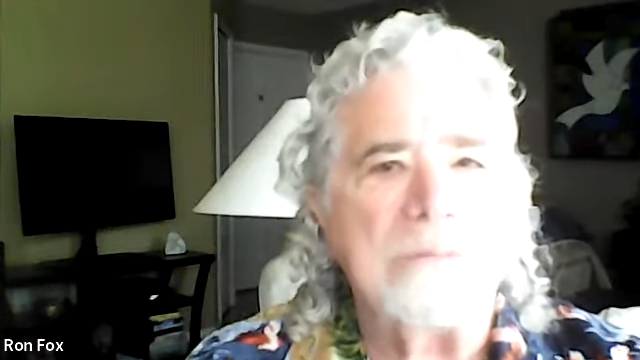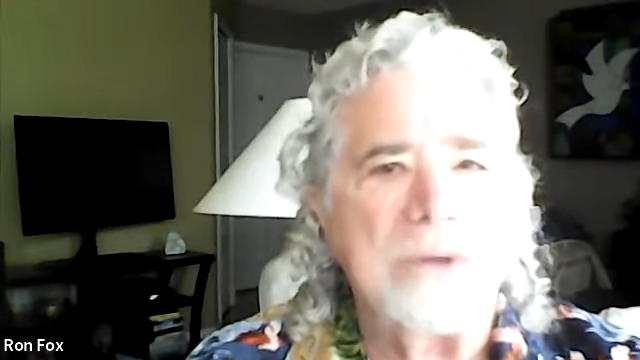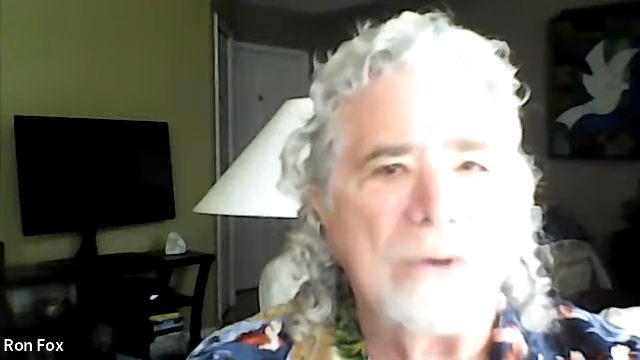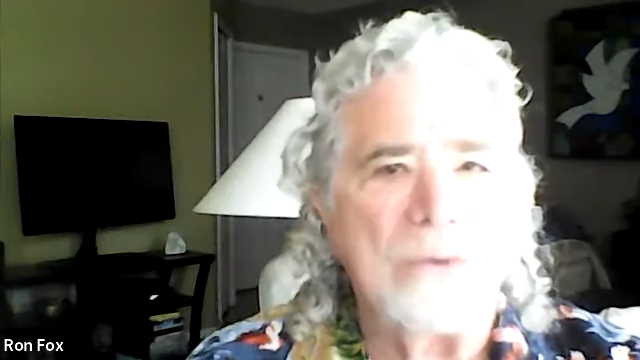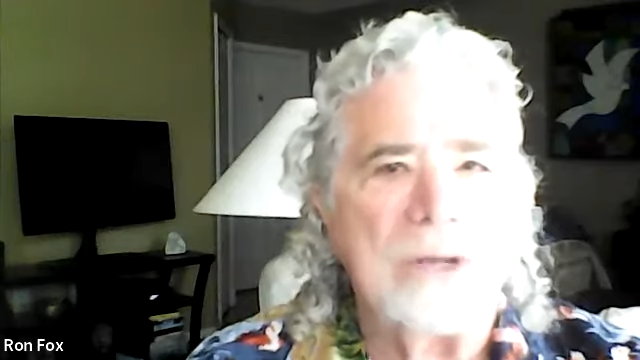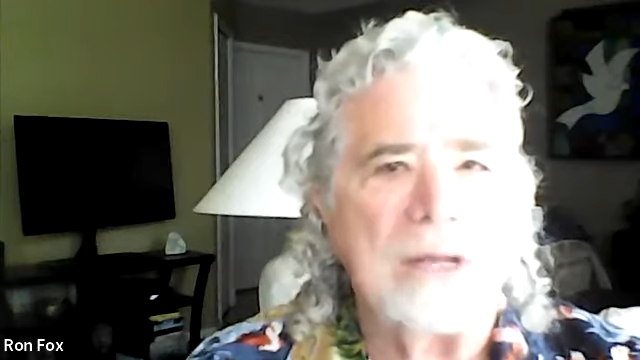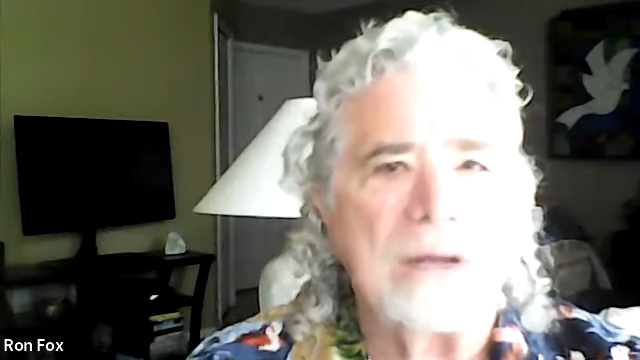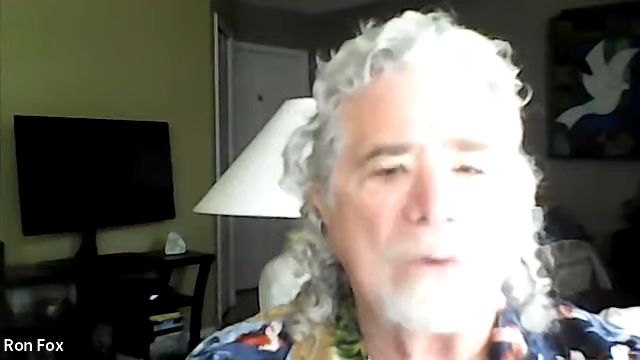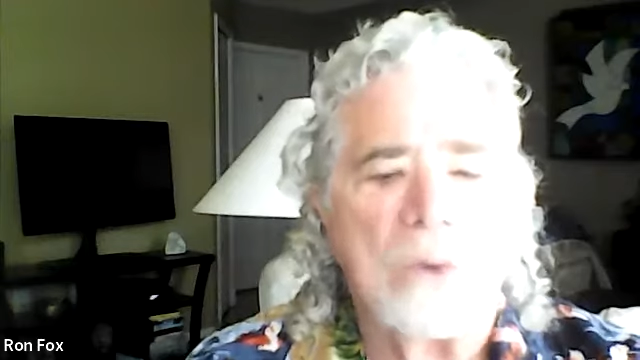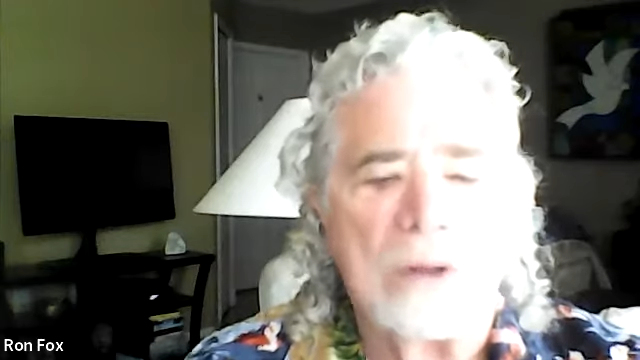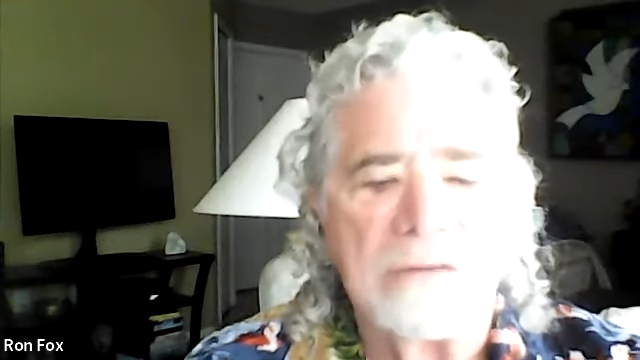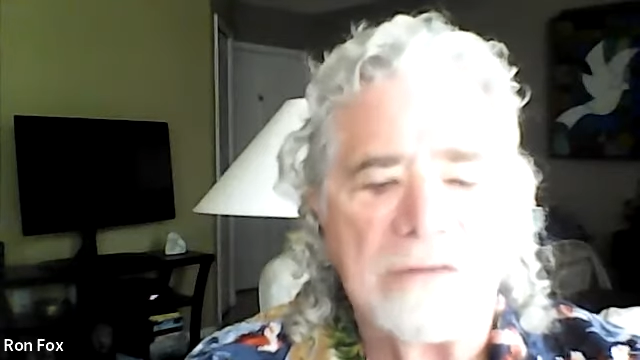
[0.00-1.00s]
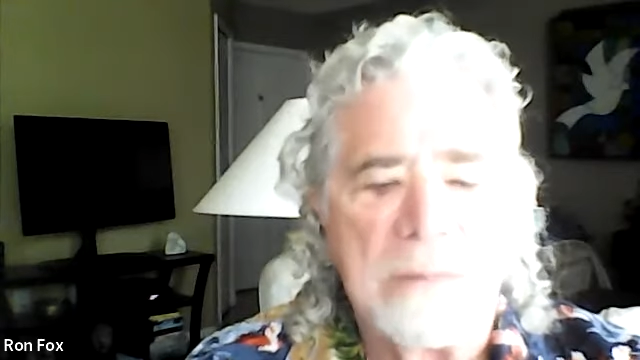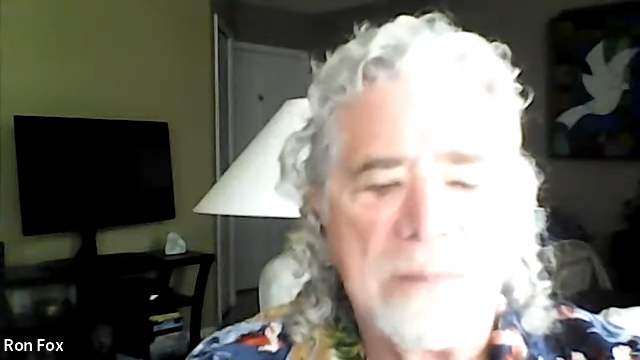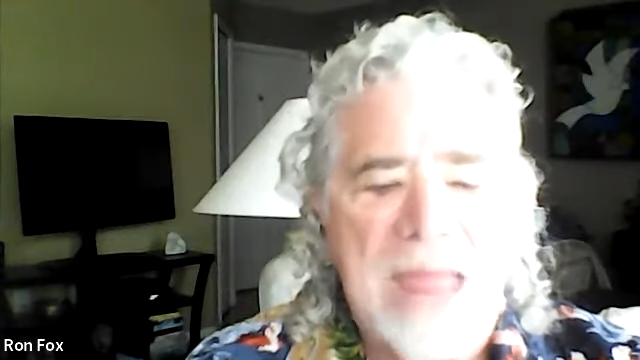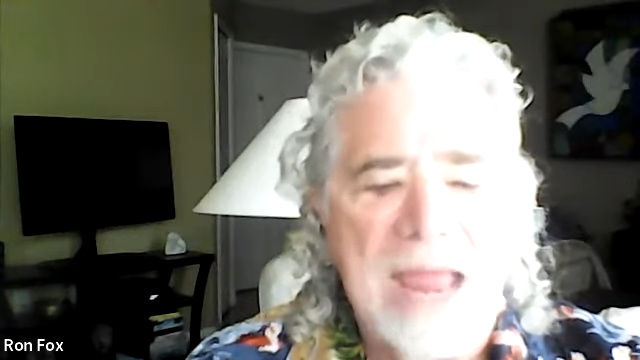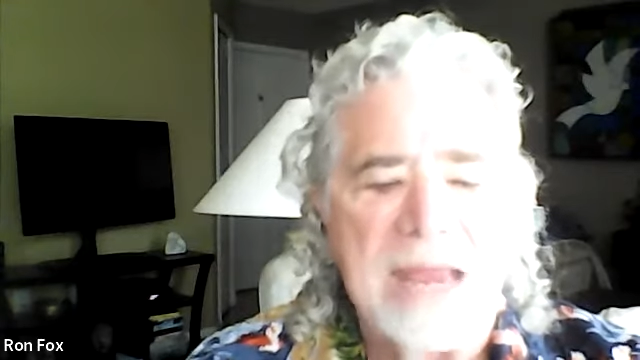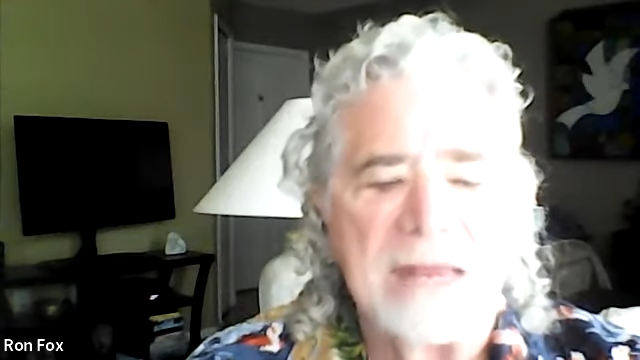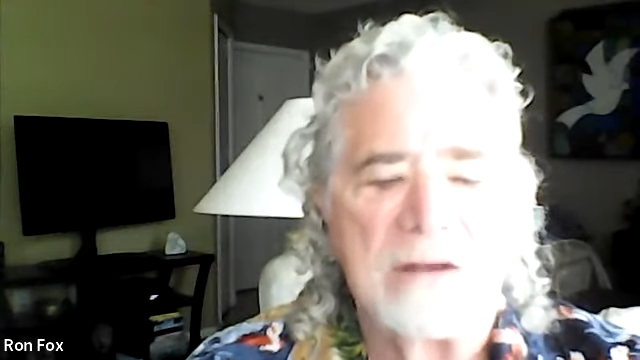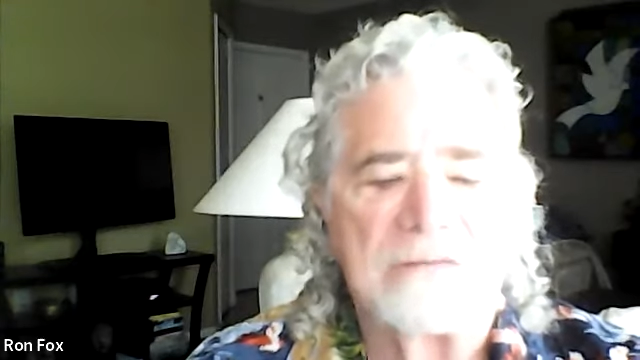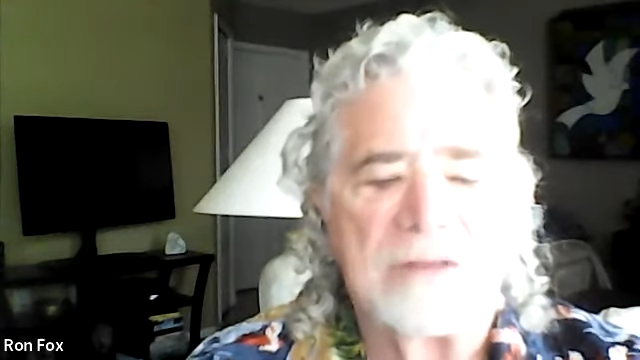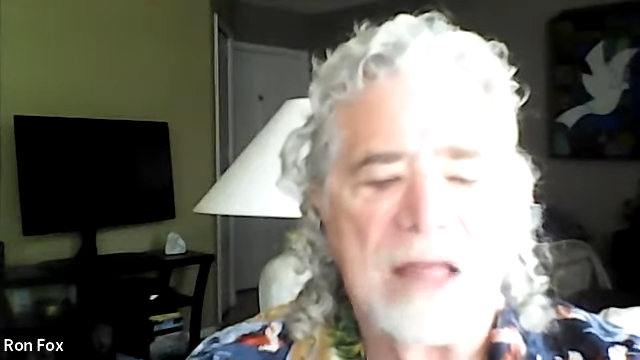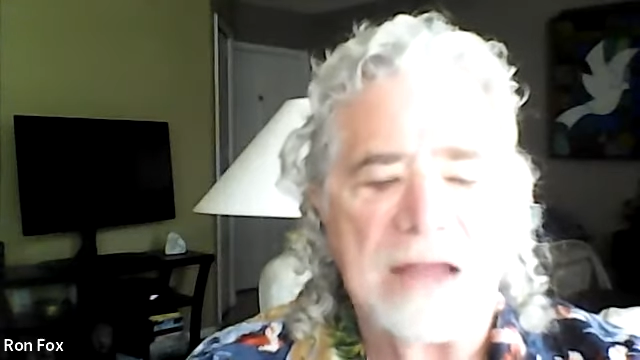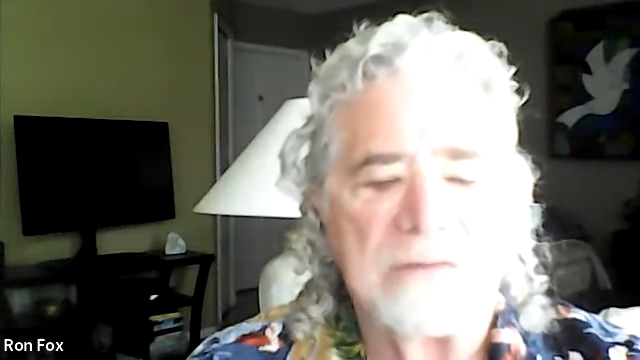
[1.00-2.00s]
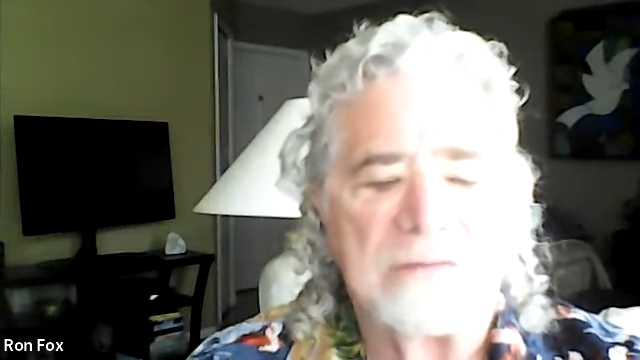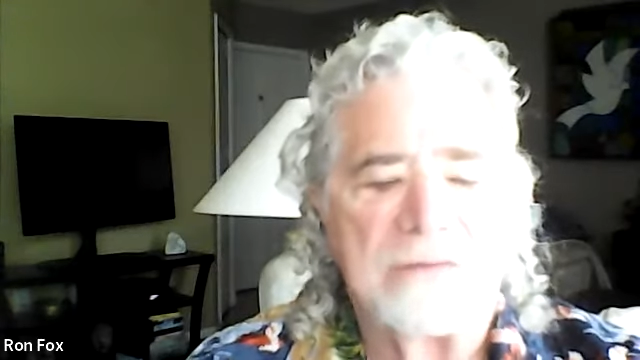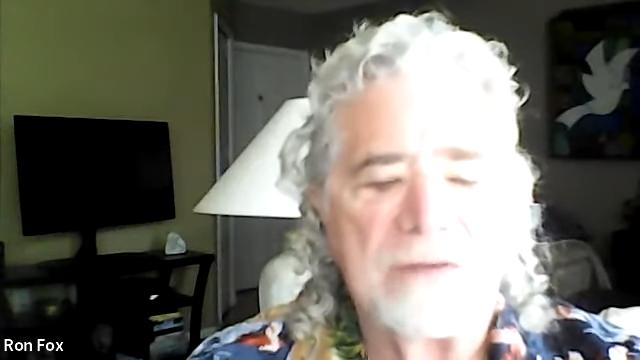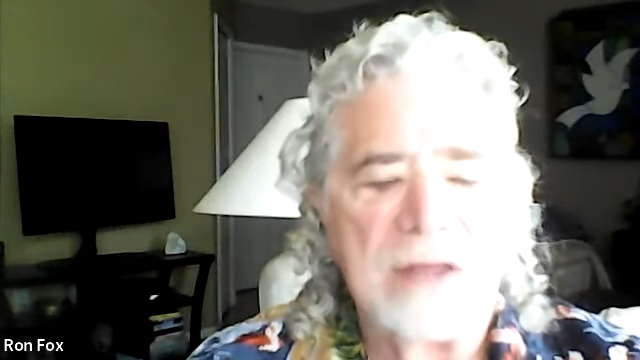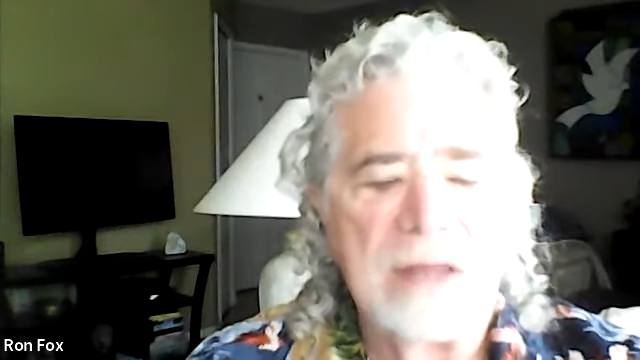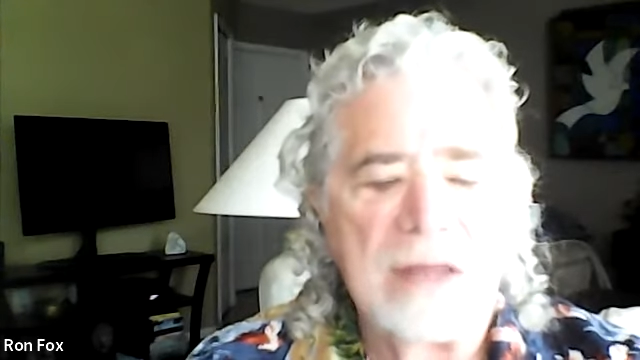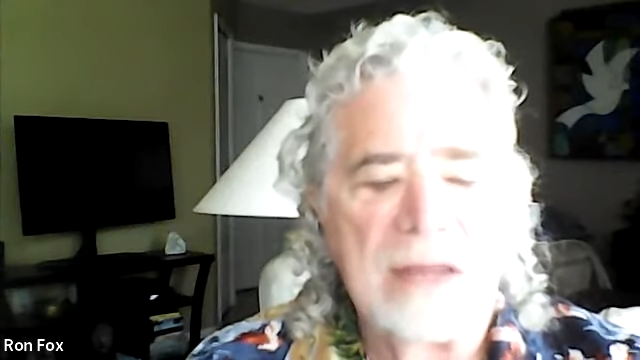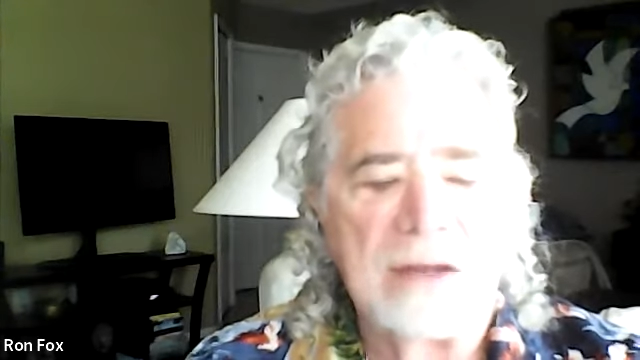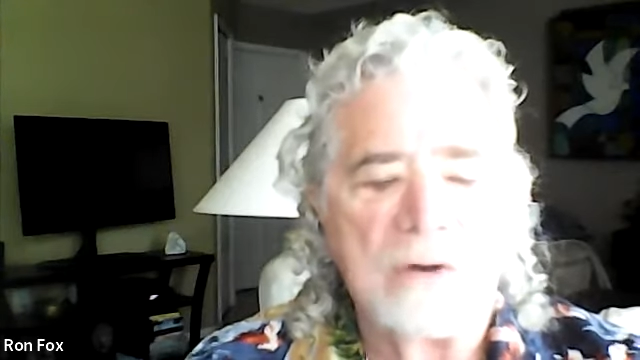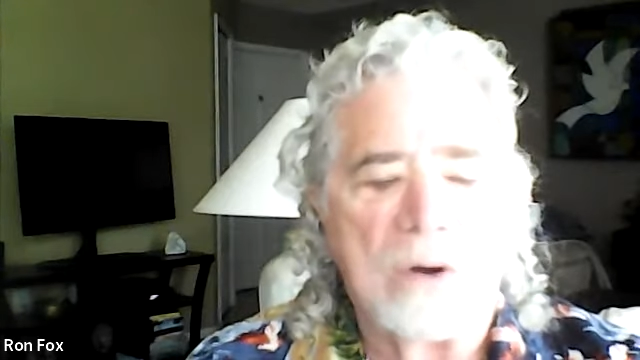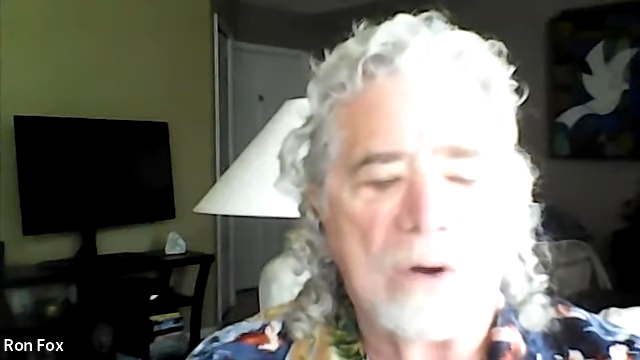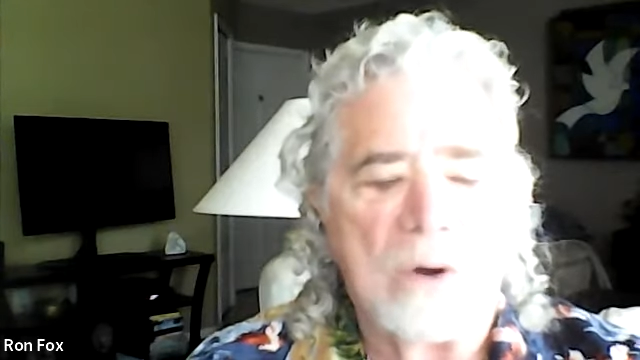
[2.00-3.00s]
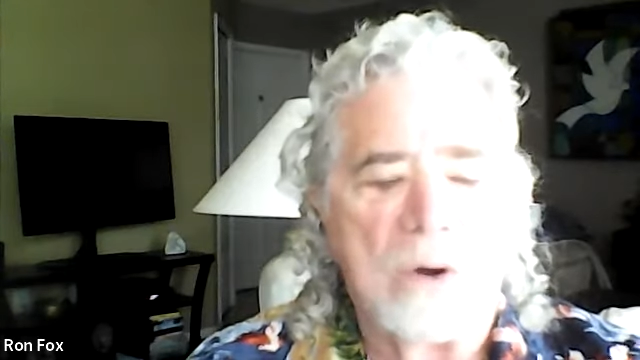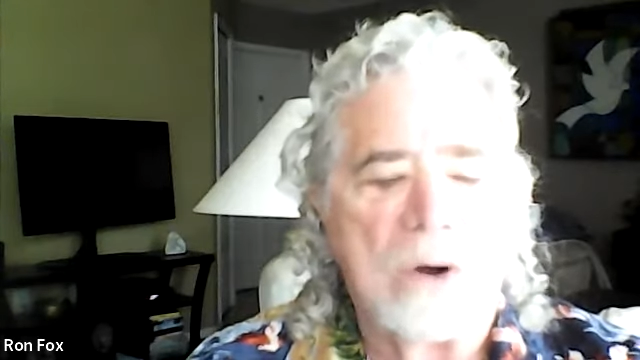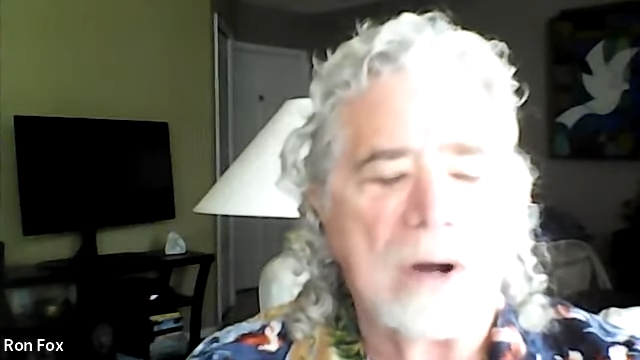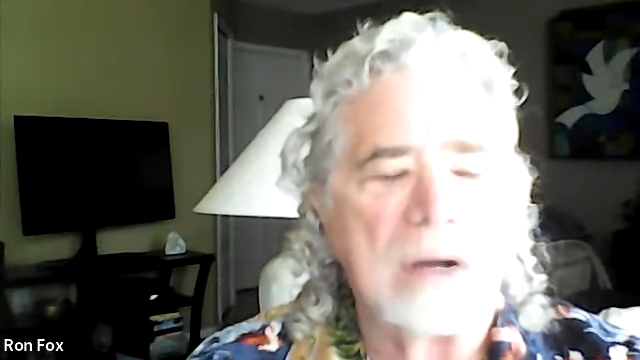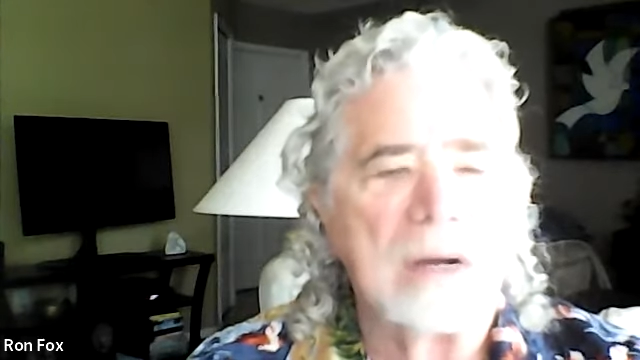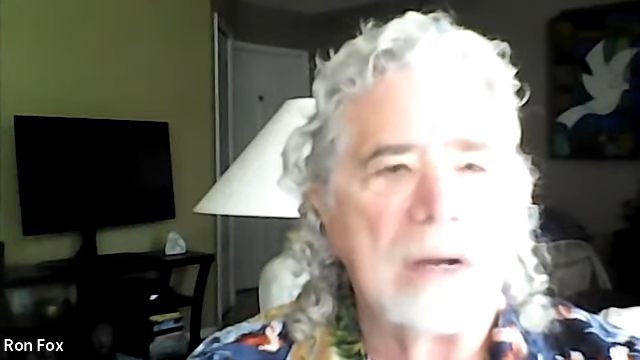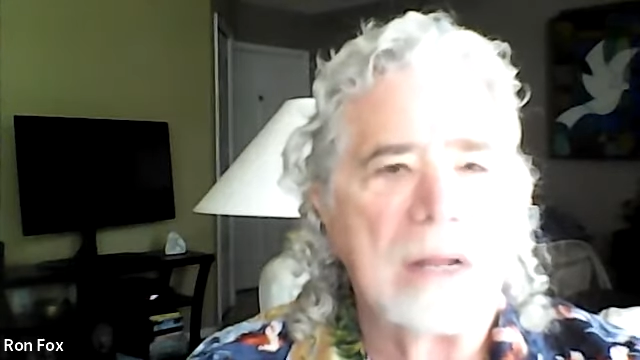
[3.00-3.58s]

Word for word: beauty and all of the pain of life in our heart,